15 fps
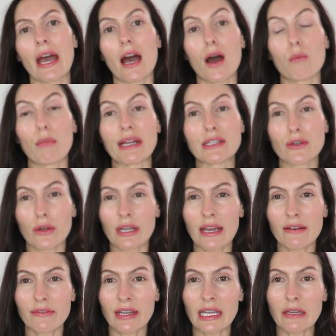I don't
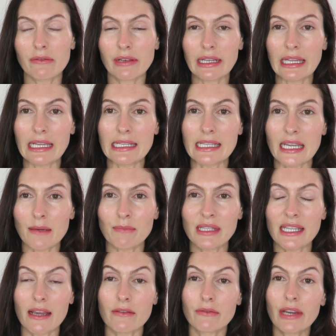have any really deep
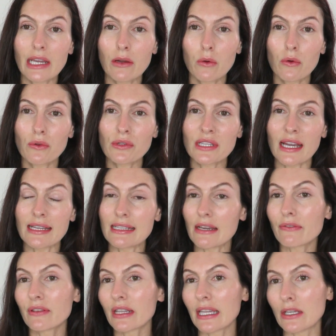set wrinkles. I
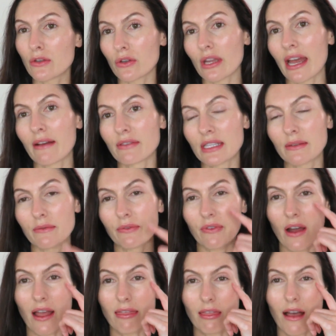definitely do have some
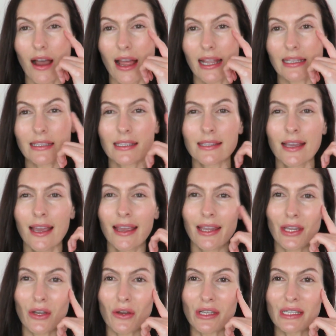fine lines,
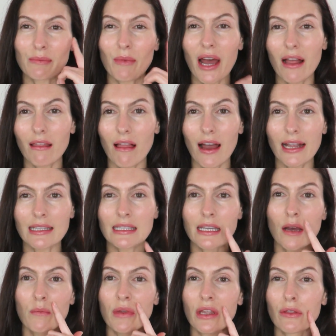smile lines
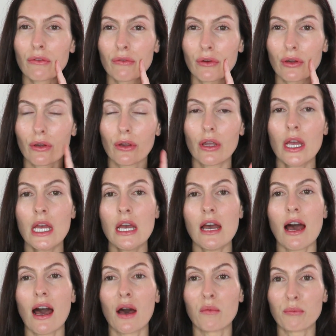coming through
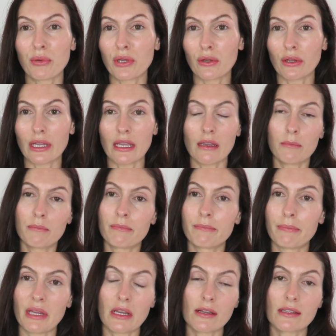purely
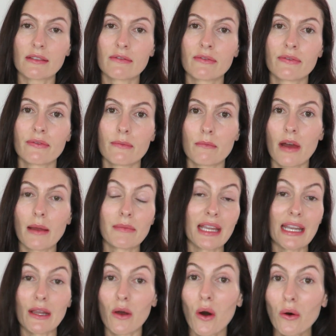because of I'm
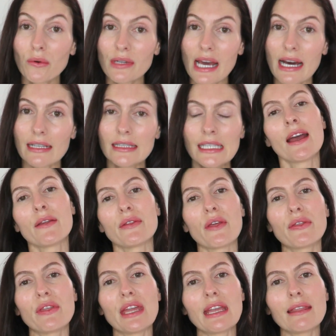getting older.
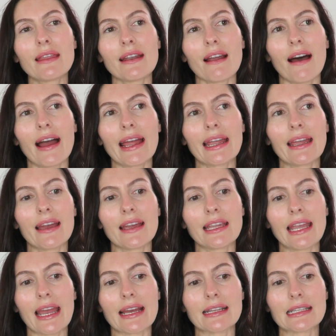The thing that I
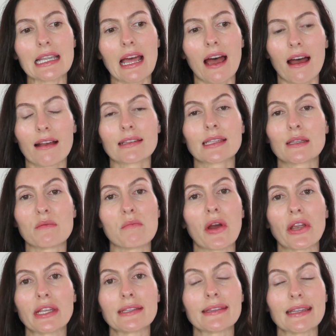get asked the
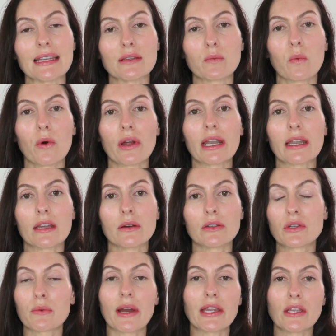most is, what
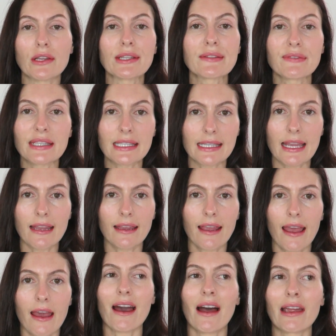do I use for
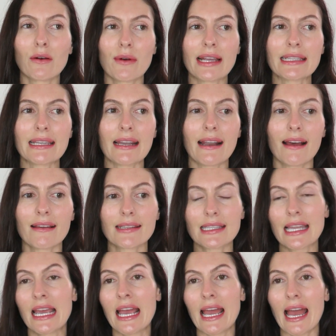skincare? I always get
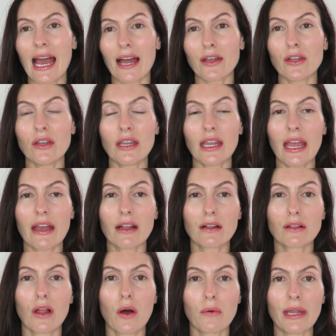asked, how do you get
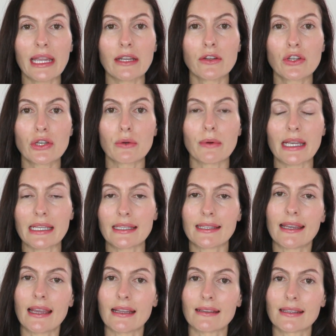glowing, dewy
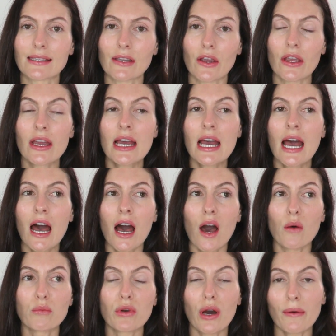skin? So
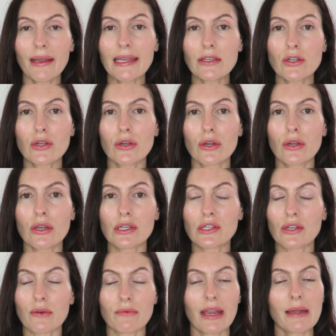I'm going to
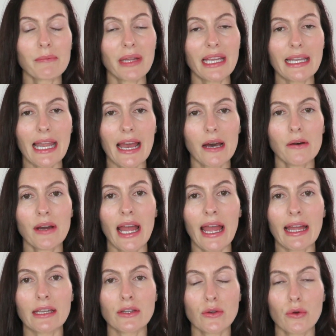stop rambling now
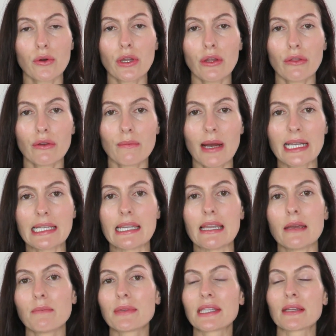and talk you through my
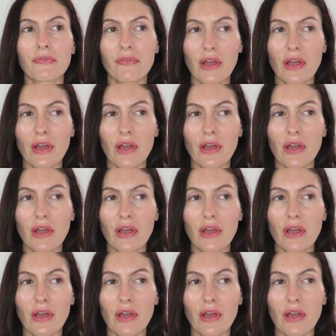tips.